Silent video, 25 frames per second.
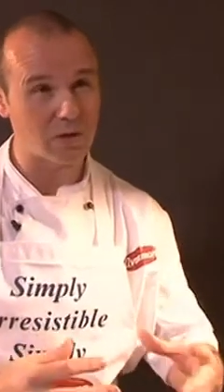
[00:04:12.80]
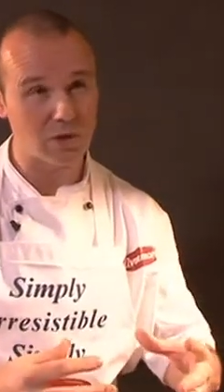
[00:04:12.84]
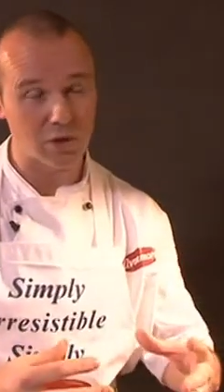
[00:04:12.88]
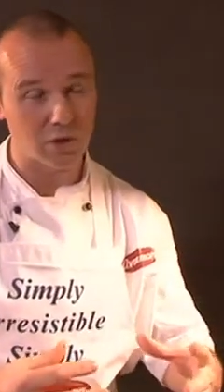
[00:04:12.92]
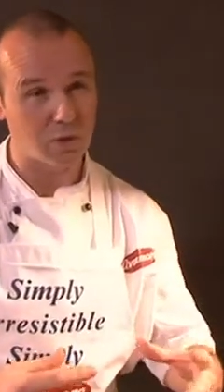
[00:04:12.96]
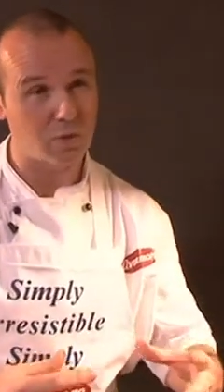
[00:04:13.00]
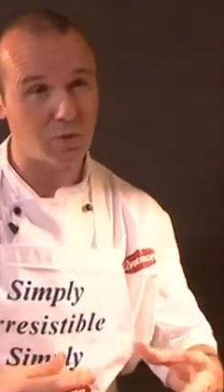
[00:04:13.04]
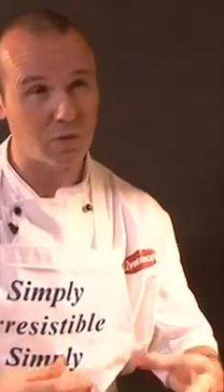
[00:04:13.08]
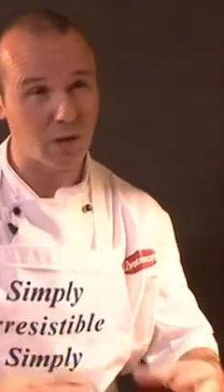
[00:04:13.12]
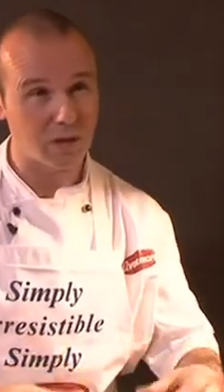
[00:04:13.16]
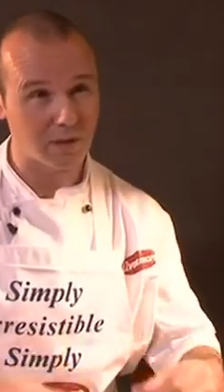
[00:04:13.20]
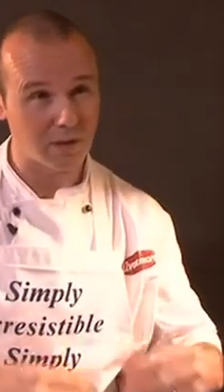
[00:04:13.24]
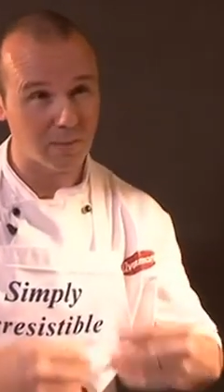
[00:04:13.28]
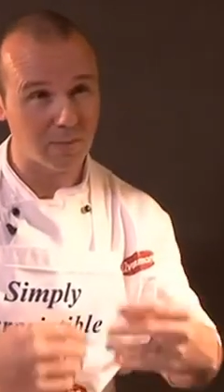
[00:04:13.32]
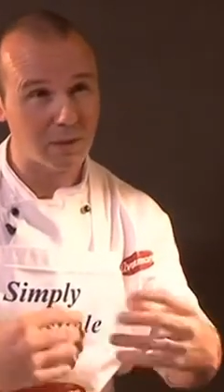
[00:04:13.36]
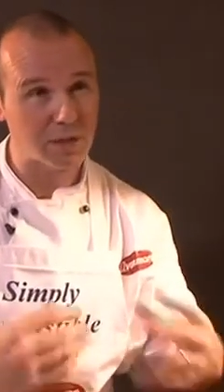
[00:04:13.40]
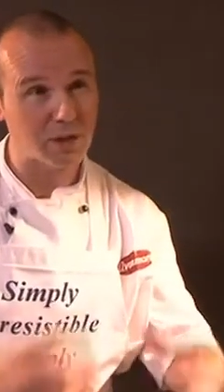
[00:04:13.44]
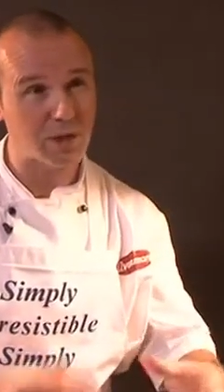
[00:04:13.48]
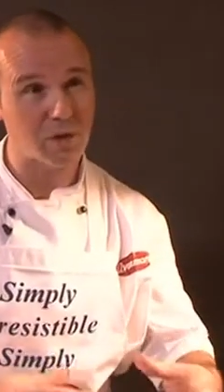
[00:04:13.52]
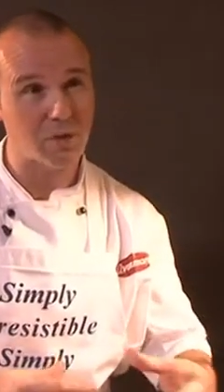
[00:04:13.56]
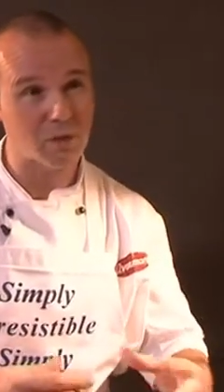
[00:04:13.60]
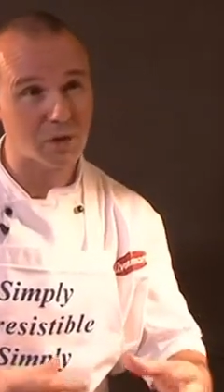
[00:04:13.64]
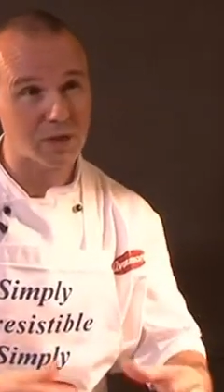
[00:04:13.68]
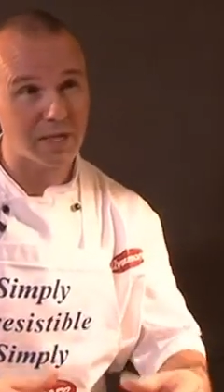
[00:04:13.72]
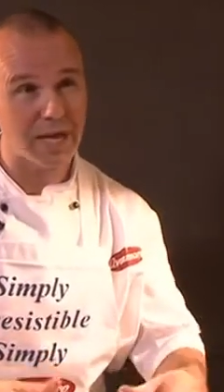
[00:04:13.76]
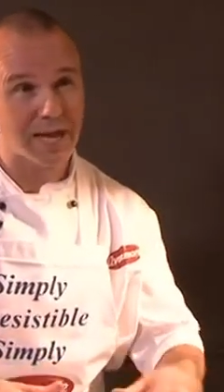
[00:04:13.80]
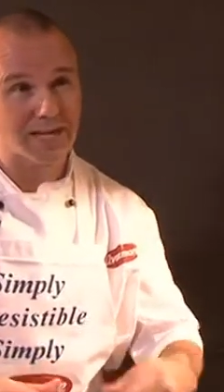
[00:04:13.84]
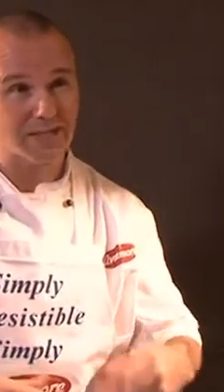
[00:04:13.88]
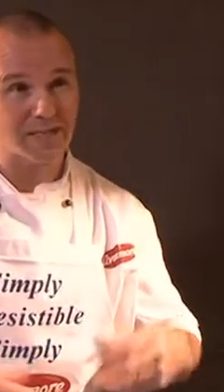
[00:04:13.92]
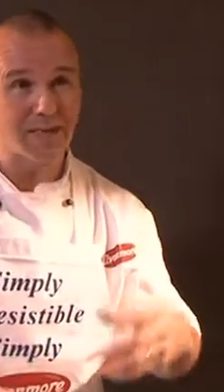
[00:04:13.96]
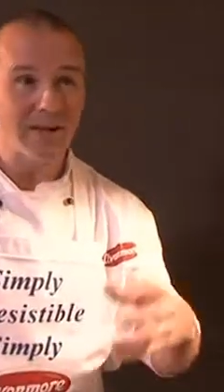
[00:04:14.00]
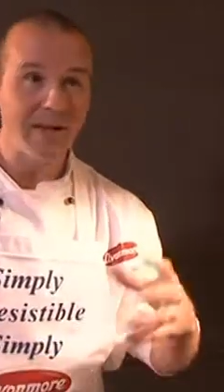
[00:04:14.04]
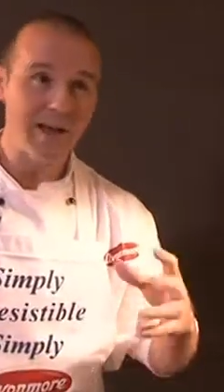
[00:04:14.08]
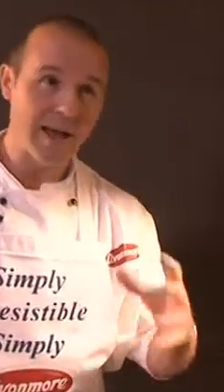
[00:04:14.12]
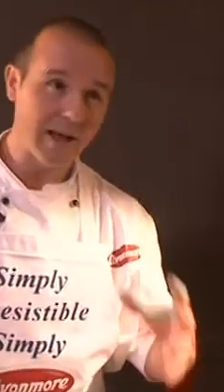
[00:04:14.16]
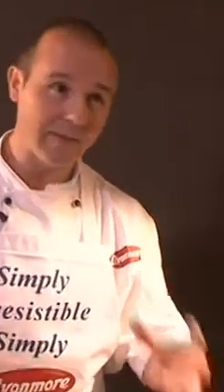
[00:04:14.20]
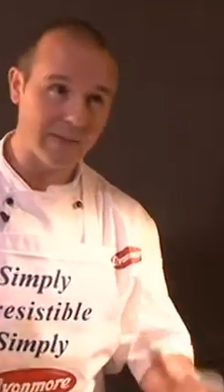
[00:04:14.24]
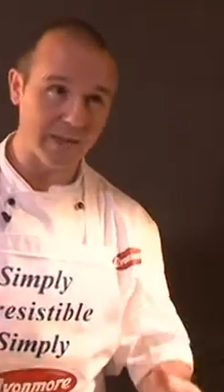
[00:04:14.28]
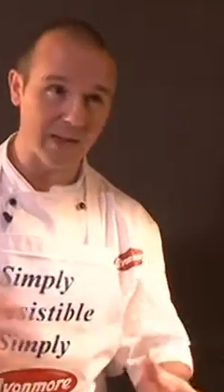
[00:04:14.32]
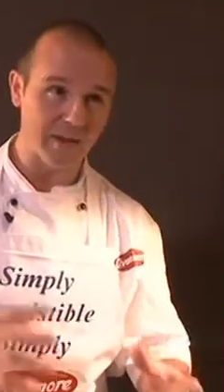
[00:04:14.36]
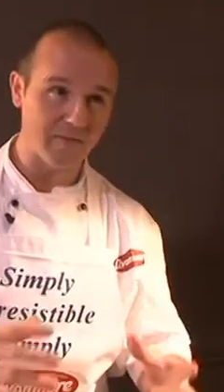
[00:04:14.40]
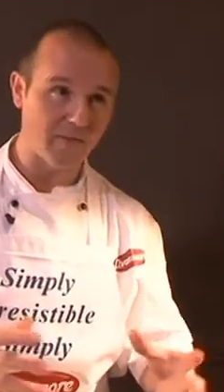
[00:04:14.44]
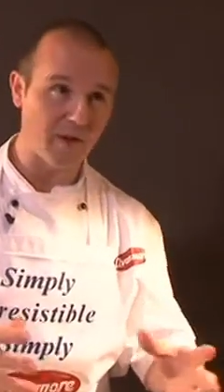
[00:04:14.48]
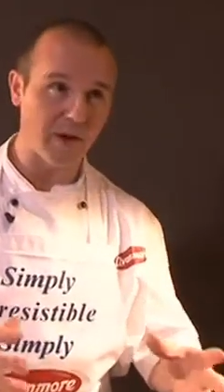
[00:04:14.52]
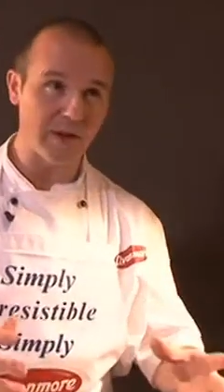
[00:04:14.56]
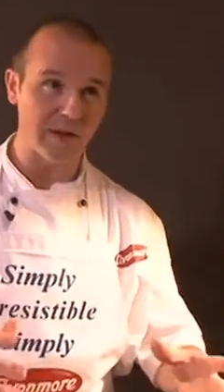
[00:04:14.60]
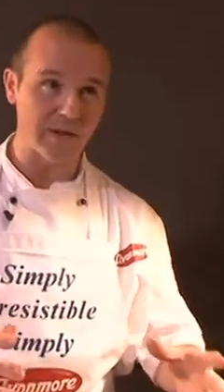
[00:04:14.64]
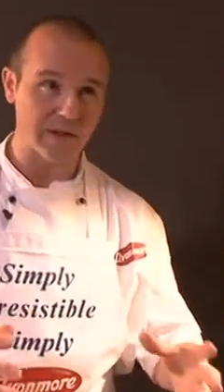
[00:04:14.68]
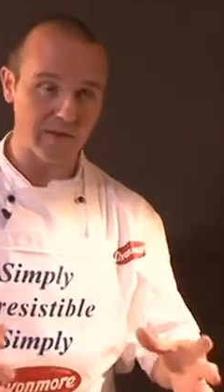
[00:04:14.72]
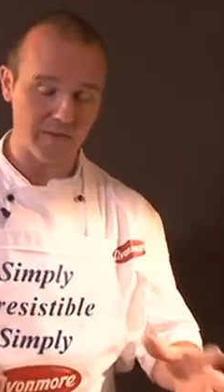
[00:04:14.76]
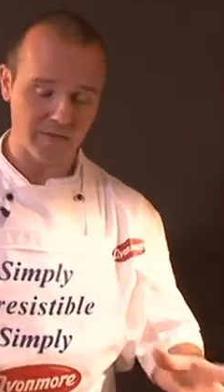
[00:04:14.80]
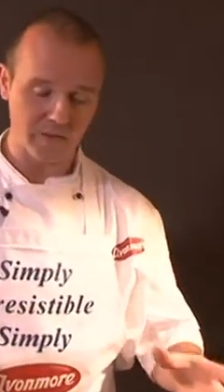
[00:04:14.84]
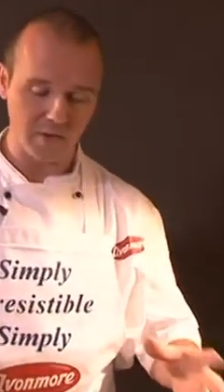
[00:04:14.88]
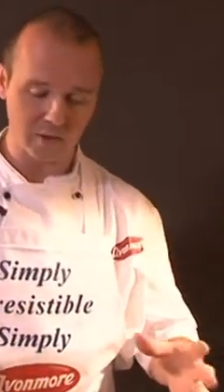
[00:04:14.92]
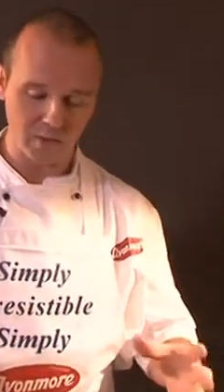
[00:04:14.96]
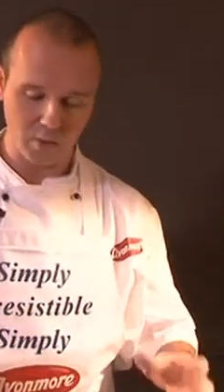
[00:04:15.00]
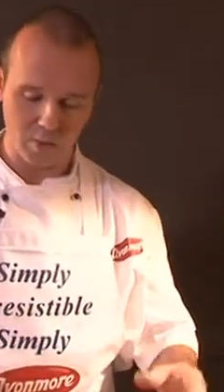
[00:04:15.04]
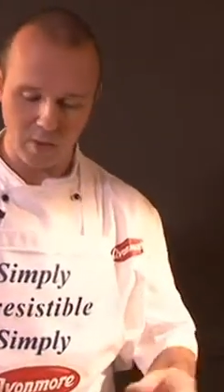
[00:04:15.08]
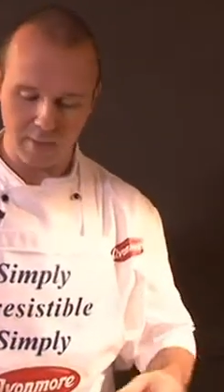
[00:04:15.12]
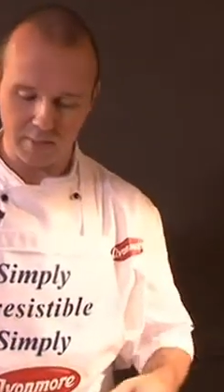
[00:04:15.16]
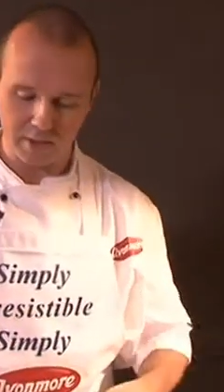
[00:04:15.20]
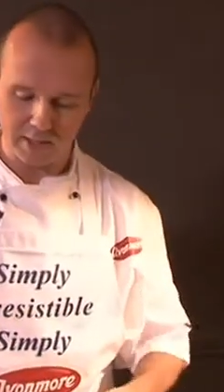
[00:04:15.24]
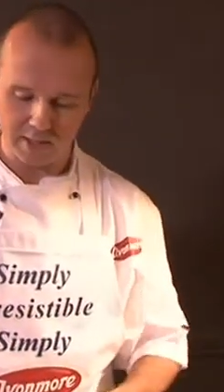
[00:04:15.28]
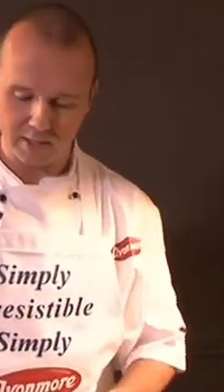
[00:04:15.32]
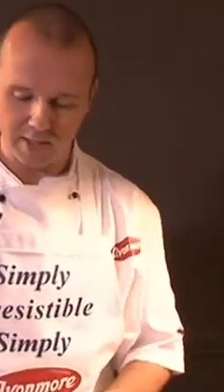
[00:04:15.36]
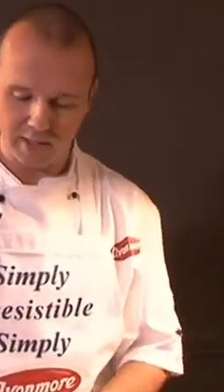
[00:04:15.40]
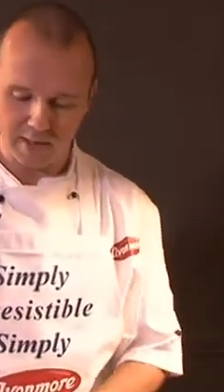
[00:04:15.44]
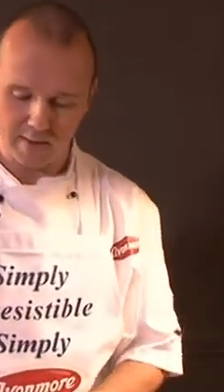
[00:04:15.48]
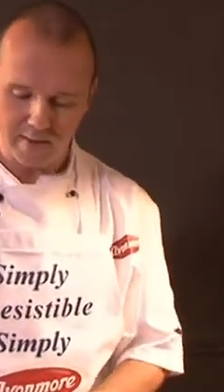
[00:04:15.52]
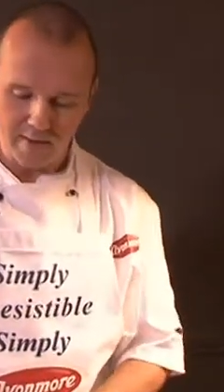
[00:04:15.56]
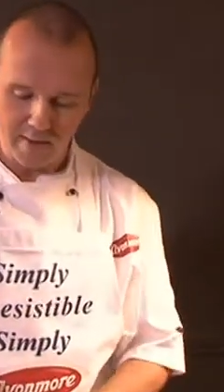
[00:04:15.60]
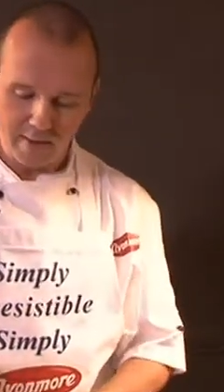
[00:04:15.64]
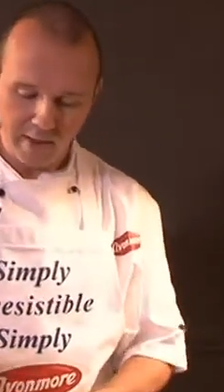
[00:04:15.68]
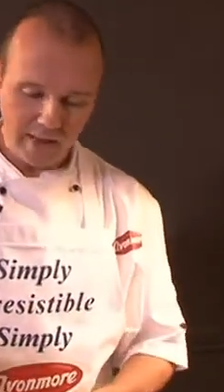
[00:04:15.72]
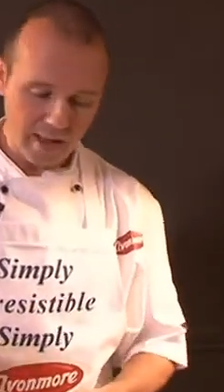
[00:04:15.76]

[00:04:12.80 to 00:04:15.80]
too, because it'll be too set, and then you'll find it difficult to whip it, okay?